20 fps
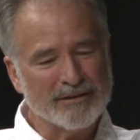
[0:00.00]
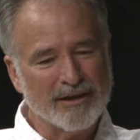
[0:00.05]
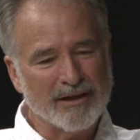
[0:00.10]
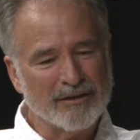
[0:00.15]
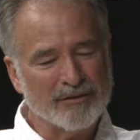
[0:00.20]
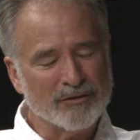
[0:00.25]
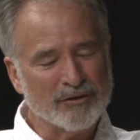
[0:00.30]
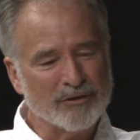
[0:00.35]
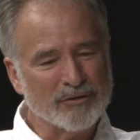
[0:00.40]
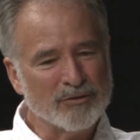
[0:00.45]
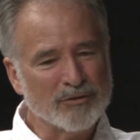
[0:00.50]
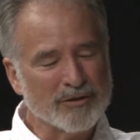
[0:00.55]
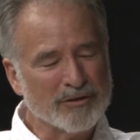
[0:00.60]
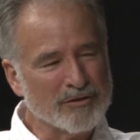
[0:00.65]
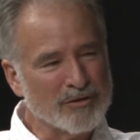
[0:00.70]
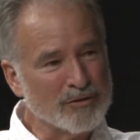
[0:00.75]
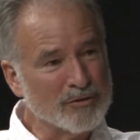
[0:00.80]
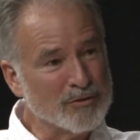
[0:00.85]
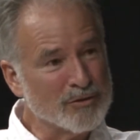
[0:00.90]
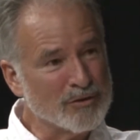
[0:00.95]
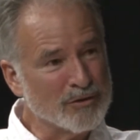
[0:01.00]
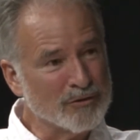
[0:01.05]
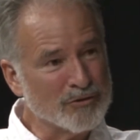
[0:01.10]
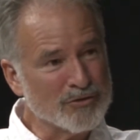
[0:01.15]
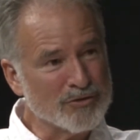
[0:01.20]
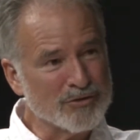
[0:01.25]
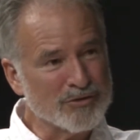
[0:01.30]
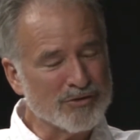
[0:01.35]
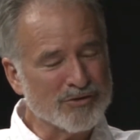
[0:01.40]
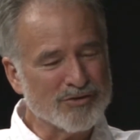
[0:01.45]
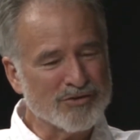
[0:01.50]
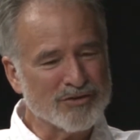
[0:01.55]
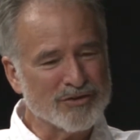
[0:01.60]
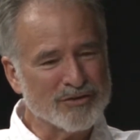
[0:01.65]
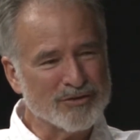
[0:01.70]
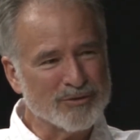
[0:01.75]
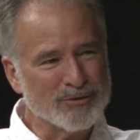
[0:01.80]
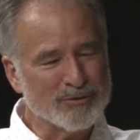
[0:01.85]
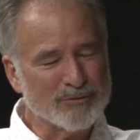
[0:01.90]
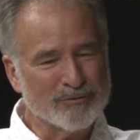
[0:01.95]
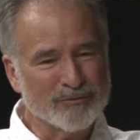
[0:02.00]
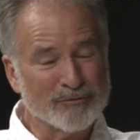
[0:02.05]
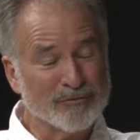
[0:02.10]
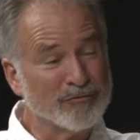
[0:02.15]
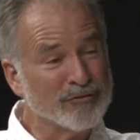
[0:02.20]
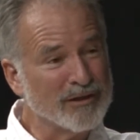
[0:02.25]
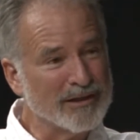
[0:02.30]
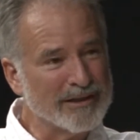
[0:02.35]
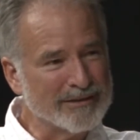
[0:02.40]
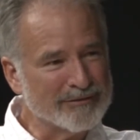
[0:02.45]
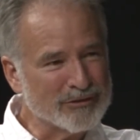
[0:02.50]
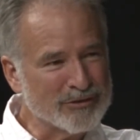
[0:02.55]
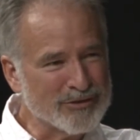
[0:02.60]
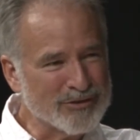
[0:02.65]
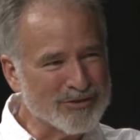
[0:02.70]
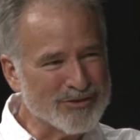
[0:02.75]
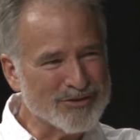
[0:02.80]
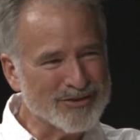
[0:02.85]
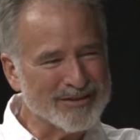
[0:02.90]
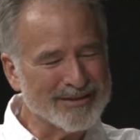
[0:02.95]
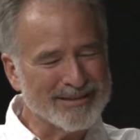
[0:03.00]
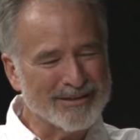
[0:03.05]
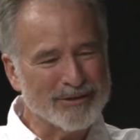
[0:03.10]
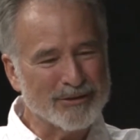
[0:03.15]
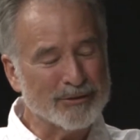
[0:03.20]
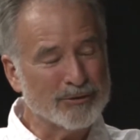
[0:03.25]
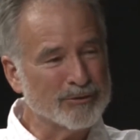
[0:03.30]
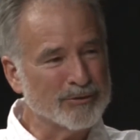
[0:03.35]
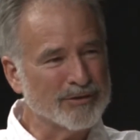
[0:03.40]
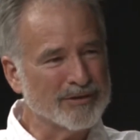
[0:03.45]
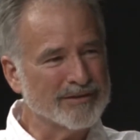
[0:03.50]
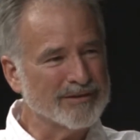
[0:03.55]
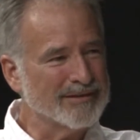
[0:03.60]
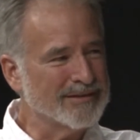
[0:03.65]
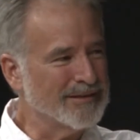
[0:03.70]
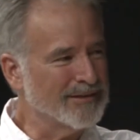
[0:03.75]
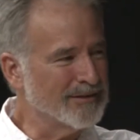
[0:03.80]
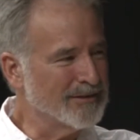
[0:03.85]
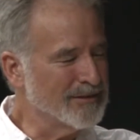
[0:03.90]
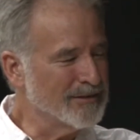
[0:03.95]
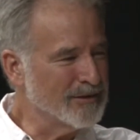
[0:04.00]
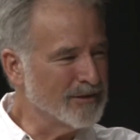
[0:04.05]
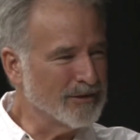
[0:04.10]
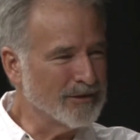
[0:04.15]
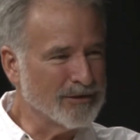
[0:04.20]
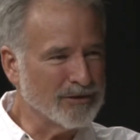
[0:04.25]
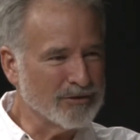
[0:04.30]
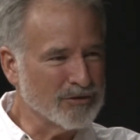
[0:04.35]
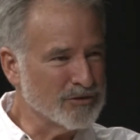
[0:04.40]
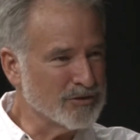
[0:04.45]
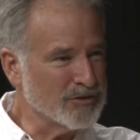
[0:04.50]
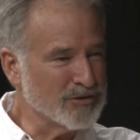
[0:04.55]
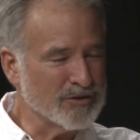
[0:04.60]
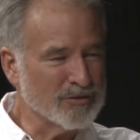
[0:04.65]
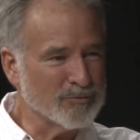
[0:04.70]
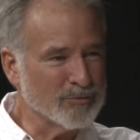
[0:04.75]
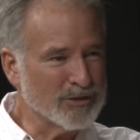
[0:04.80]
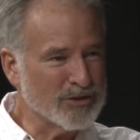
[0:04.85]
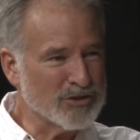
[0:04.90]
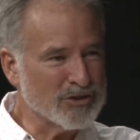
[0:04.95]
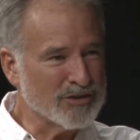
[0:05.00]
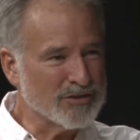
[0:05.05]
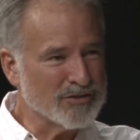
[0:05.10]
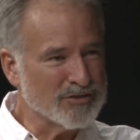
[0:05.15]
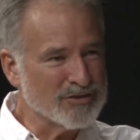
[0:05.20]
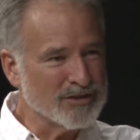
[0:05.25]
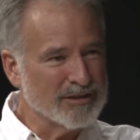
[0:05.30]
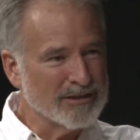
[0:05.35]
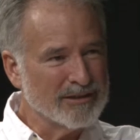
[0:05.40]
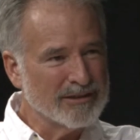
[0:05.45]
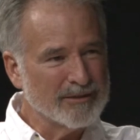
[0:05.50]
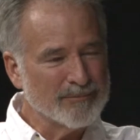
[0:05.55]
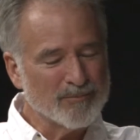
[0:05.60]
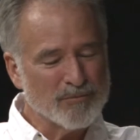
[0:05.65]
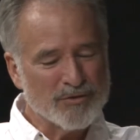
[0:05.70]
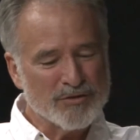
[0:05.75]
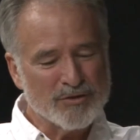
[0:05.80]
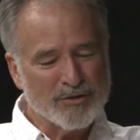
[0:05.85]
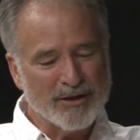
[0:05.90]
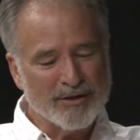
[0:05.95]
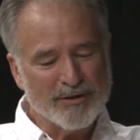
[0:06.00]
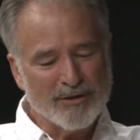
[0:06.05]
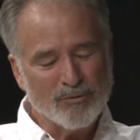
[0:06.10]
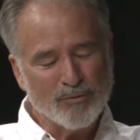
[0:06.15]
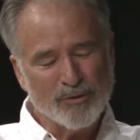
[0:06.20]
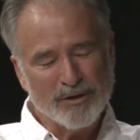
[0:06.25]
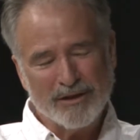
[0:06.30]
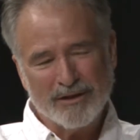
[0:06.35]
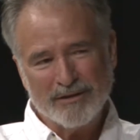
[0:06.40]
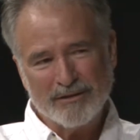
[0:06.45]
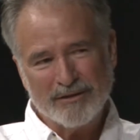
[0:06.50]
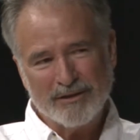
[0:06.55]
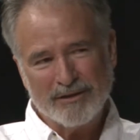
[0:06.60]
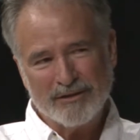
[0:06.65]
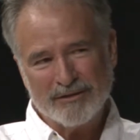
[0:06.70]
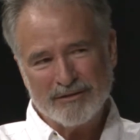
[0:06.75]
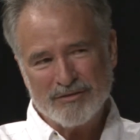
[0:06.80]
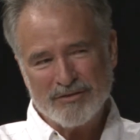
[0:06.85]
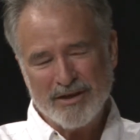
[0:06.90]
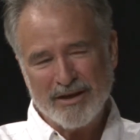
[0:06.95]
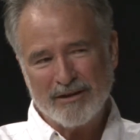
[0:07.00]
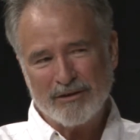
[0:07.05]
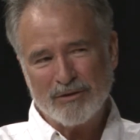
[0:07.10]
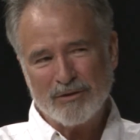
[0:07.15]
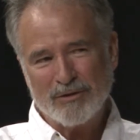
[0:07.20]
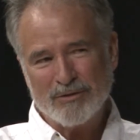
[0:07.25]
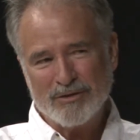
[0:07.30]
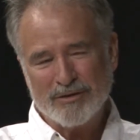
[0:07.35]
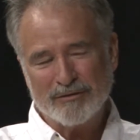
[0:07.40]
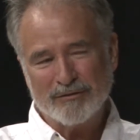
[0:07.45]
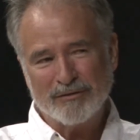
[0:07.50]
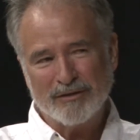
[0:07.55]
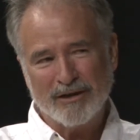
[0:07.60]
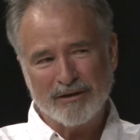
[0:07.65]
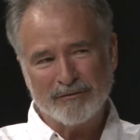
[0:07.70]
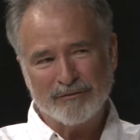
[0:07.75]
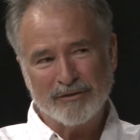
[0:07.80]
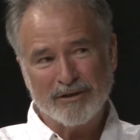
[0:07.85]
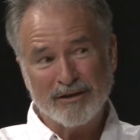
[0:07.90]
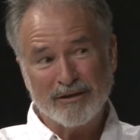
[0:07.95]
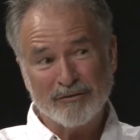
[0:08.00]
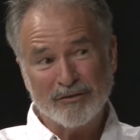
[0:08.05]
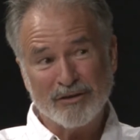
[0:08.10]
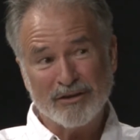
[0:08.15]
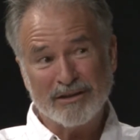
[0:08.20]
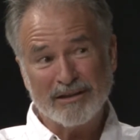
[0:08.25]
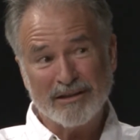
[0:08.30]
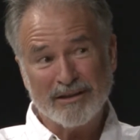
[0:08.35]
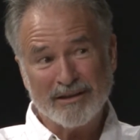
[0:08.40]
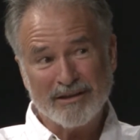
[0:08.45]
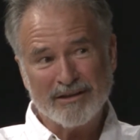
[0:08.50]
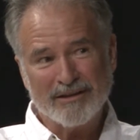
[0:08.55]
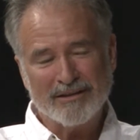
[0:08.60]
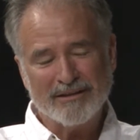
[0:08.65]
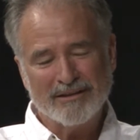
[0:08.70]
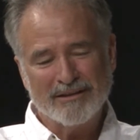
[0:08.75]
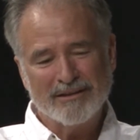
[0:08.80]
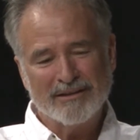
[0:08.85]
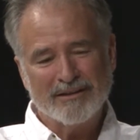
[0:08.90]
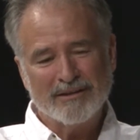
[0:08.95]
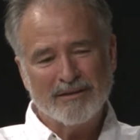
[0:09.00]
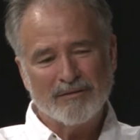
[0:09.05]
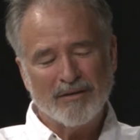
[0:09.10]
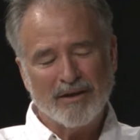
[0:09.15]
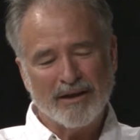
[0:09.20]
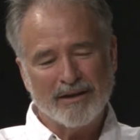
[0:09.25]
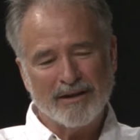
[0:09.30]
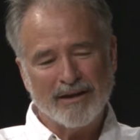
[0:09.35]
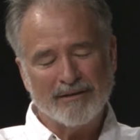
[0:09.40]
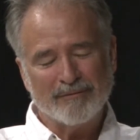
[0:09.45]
And the new cultures, the new flavors, you know, that just enrich us. So I think we in Santa Cruz are very, very lucky. And